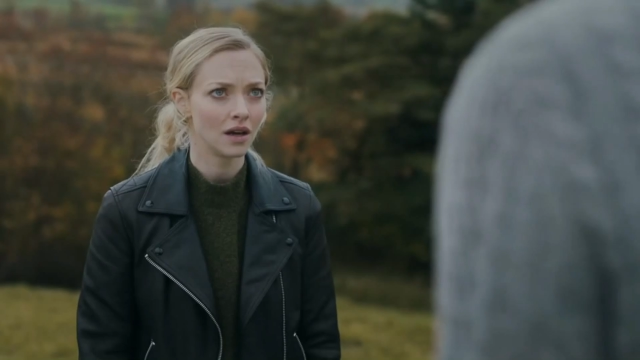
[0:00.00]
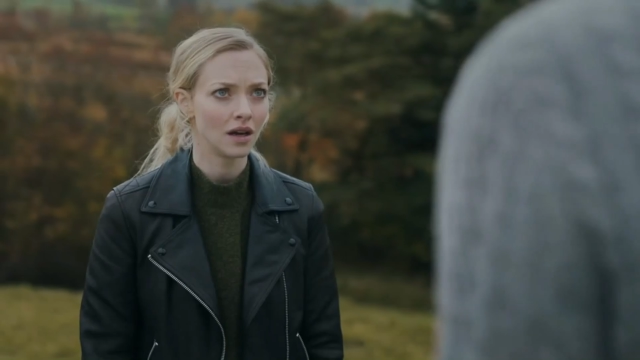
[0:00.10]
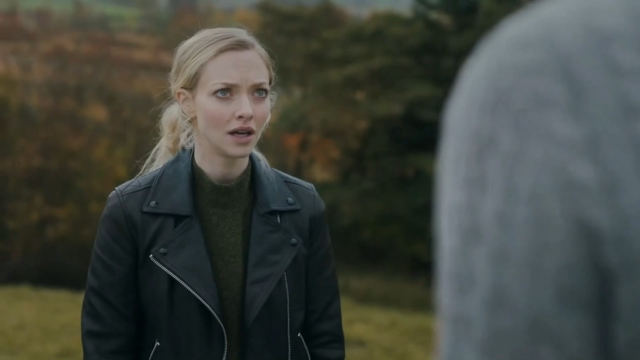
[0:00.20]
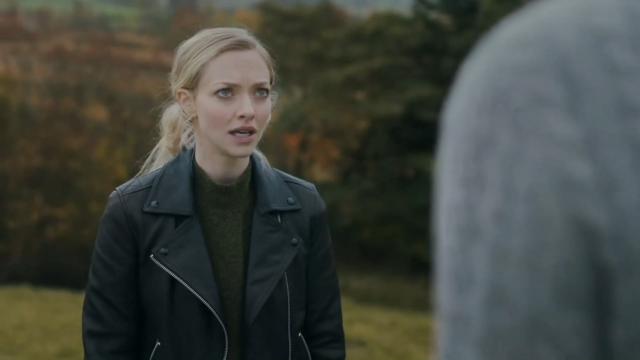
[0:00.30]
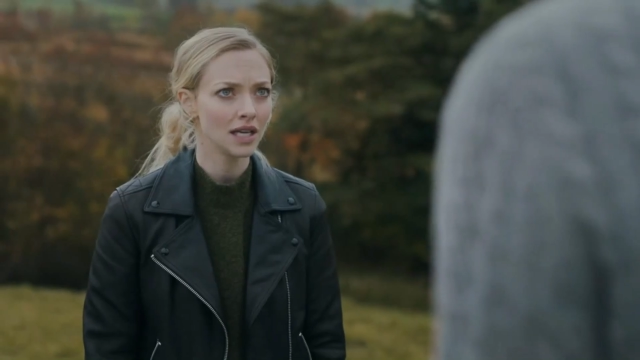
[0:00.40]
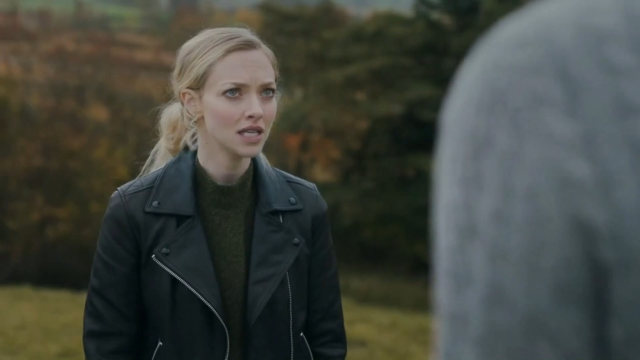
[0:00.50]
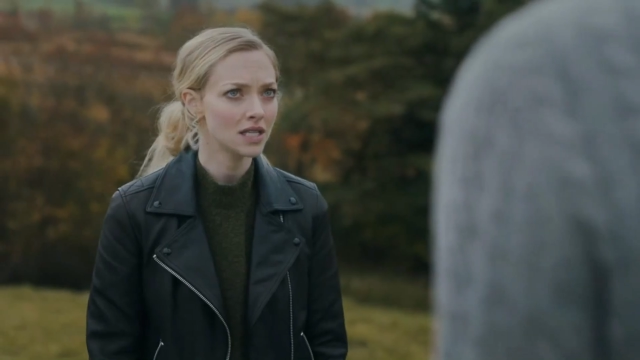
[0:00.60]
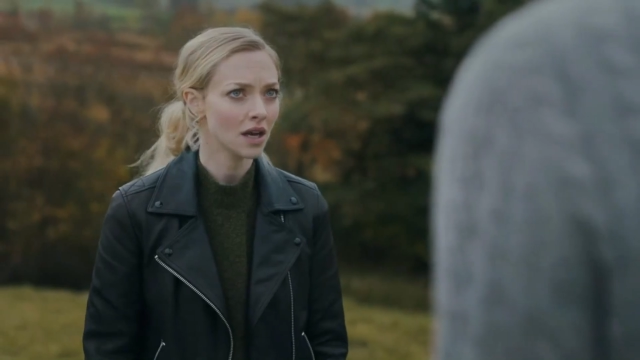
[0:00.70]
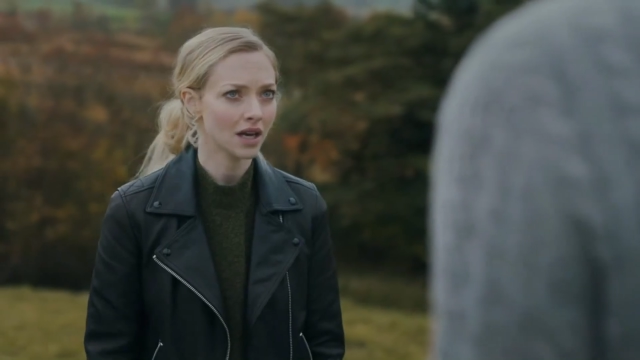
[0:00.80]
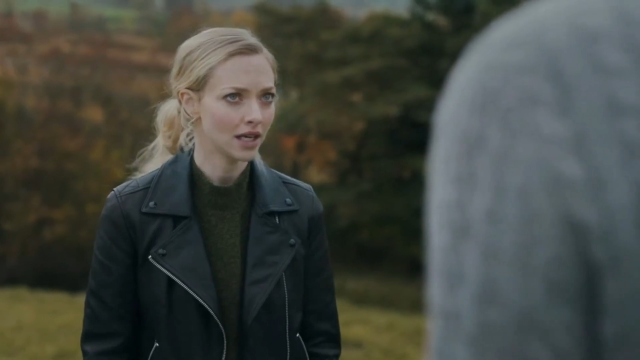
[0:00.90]

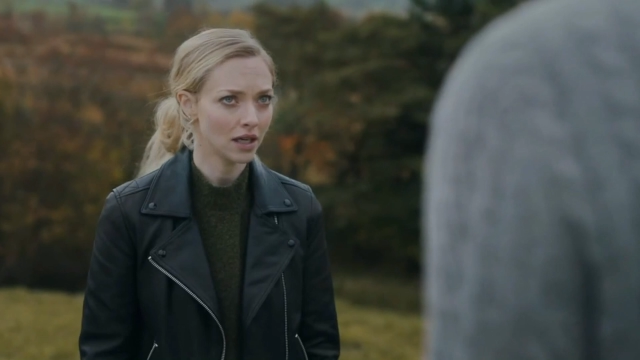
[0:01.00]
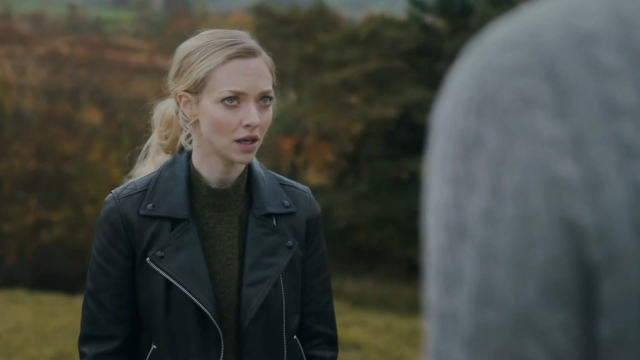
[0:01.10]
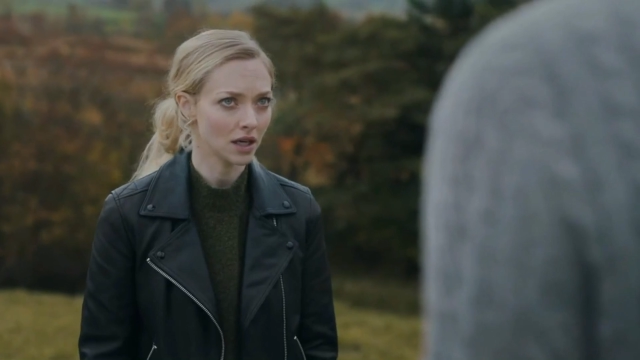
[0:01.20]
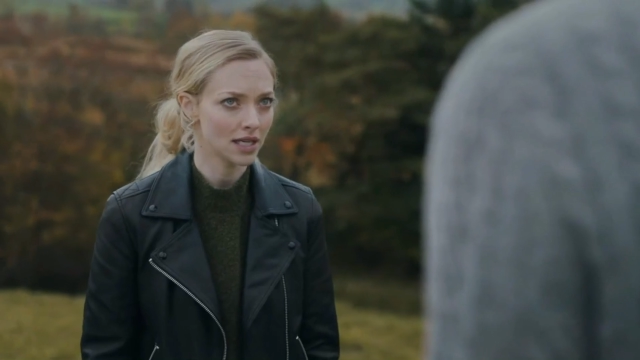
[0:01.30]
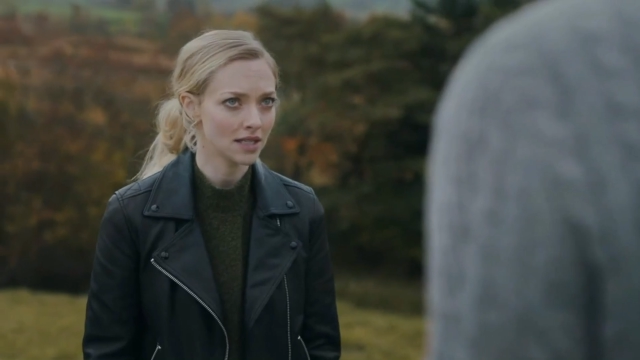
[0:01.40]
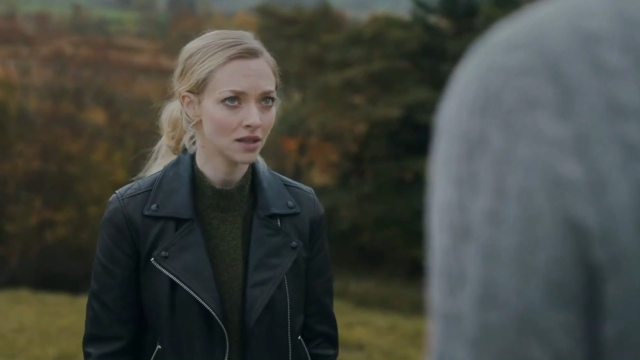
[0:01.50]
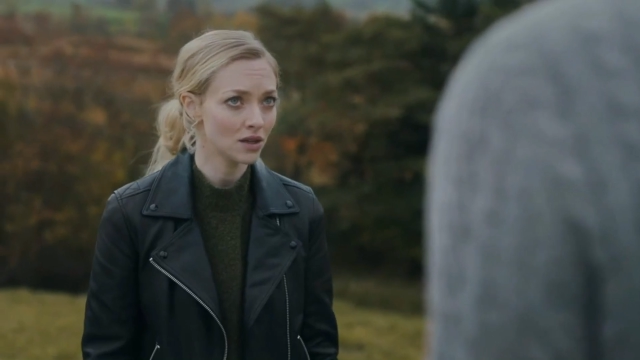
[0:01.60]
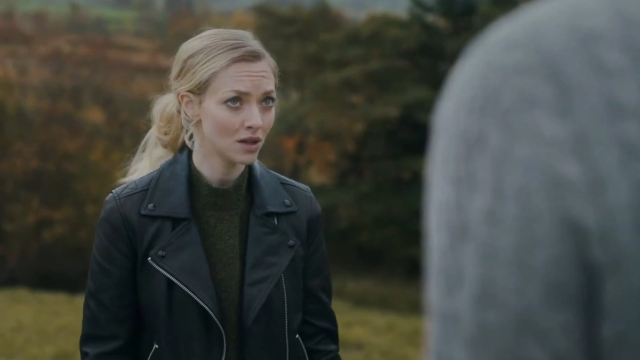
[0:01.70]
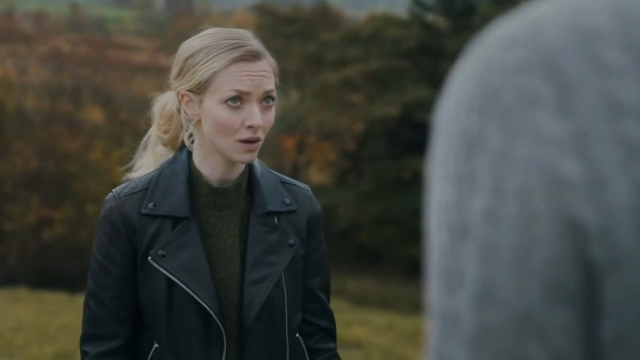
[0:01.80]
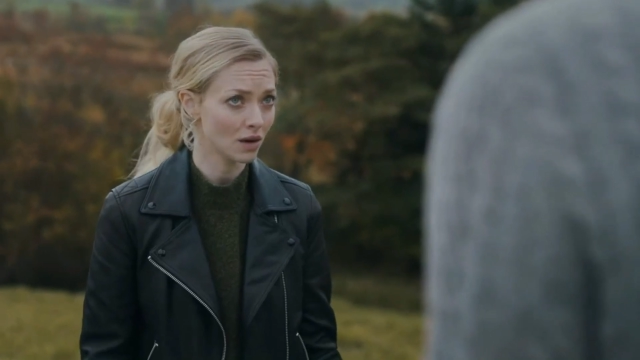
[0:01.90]
identifies him as being from New
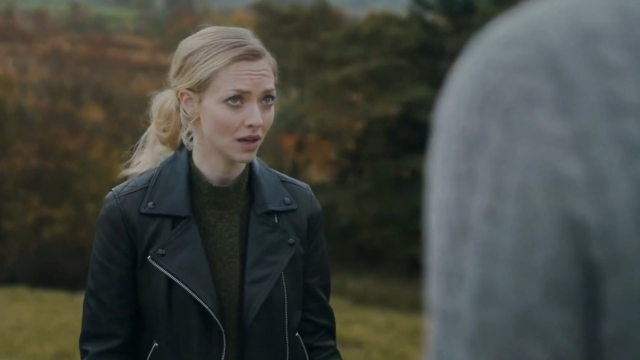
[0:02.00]
York.